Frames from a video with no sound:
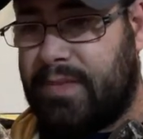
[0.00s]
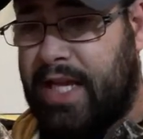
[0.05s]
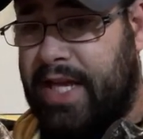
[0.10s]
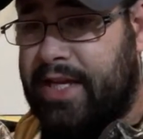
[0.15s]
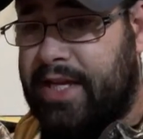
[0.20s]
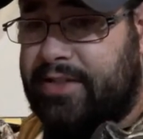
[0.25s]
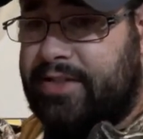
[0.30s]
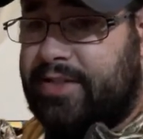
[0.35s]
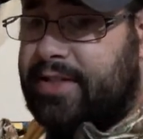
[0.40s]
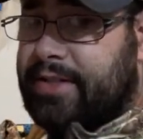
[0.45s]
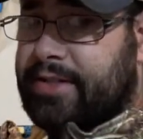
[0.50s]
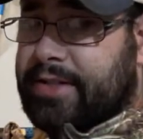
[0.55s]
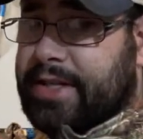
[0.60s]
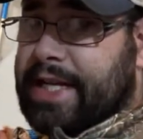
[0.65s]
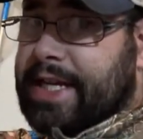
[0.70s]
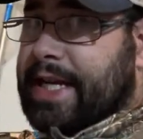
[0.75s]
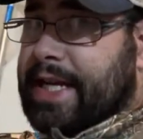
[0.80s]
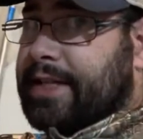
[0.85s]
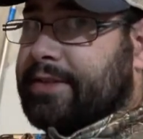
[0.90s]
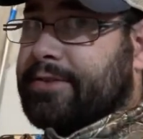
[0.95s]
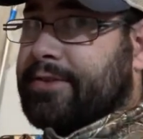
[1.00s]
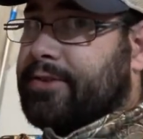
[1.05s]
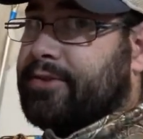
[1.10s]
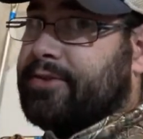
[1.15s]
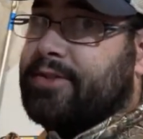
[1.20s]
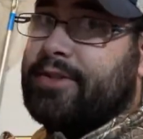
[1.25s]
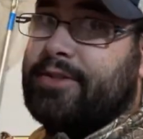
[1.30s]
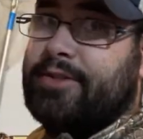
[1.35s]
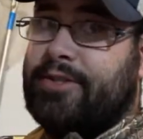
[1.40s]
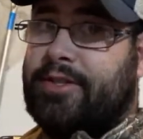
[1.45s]
until I got
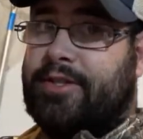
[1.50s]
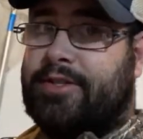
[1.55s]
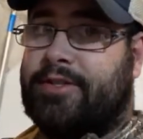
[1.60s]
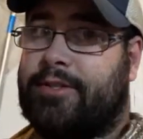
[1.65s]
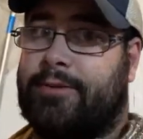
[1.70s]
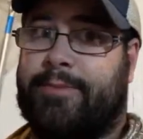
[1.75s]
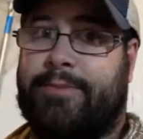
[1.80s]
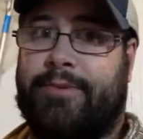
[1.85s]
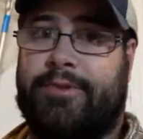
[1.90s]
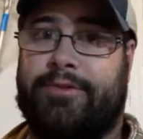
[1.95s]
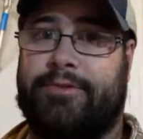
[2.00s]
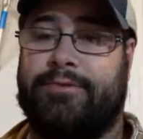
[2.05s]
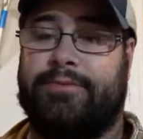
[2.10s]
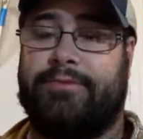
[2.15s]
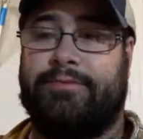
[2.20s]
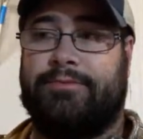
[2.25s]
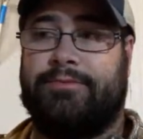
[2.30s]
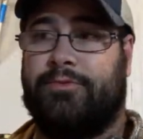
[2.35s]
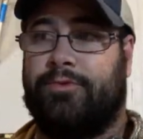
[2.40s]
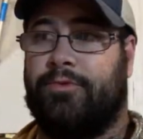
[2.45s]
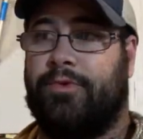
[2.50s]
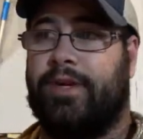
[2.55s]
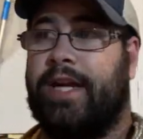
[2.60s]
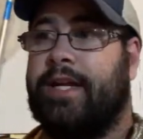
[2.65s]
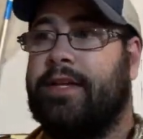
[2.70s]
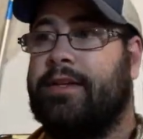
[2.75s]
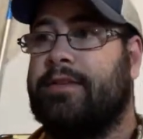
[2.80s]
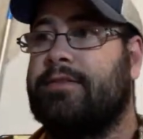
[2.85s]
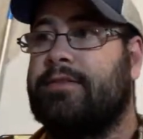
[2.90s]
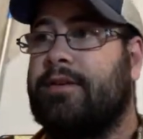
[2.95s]
those adjustable
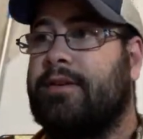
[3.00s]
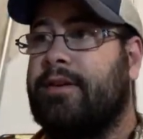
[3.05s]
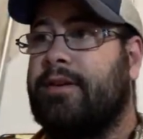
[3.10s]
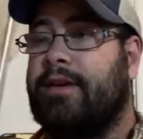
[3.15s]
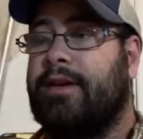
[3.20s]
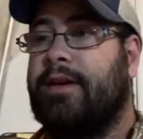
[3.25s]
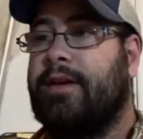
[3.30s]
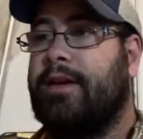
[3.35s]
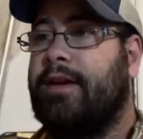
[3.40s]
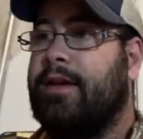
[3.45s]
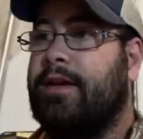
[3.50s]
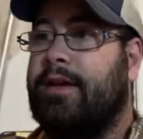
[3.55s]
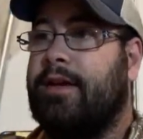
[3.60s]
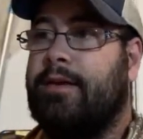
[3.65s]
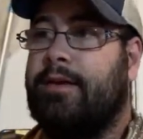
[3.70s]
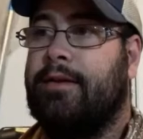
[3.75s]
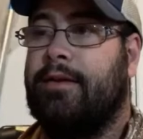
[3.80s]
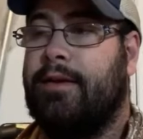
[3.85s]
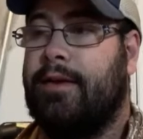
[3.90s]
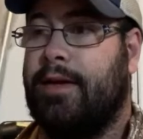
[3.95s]
rings. And